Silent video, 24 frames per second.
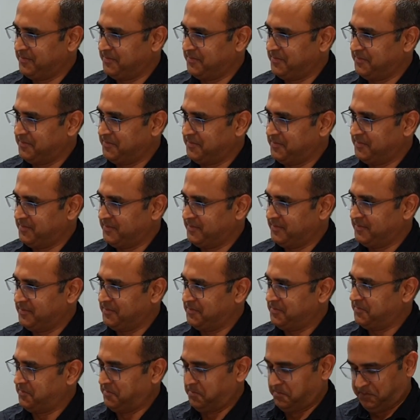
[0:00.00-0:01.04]

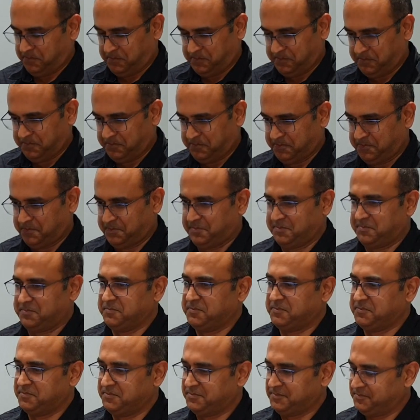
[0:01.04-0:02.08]

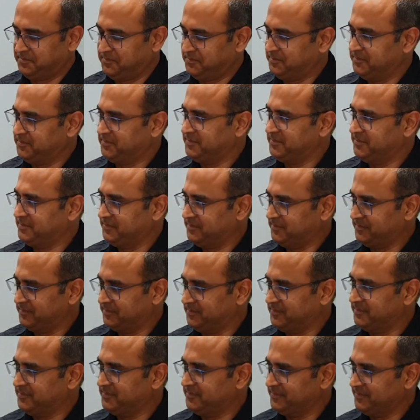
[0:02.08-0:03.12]

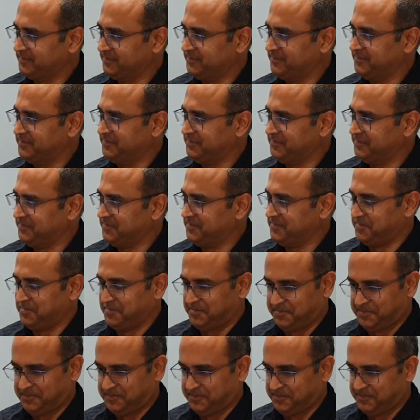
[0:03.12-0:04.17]

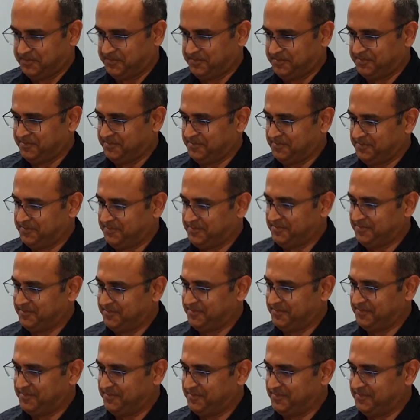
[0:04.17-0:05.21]

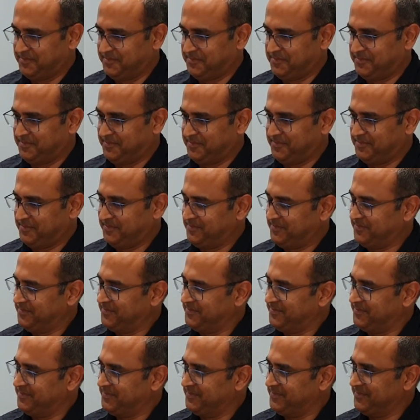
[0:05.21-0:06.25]

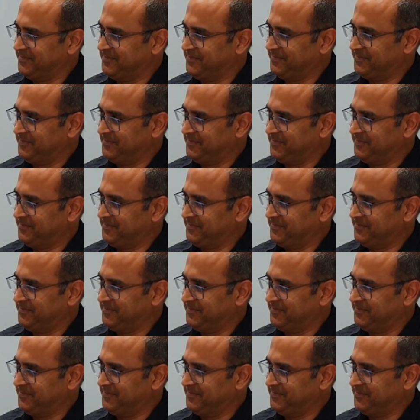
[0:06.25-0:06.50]
The person shown says nothing.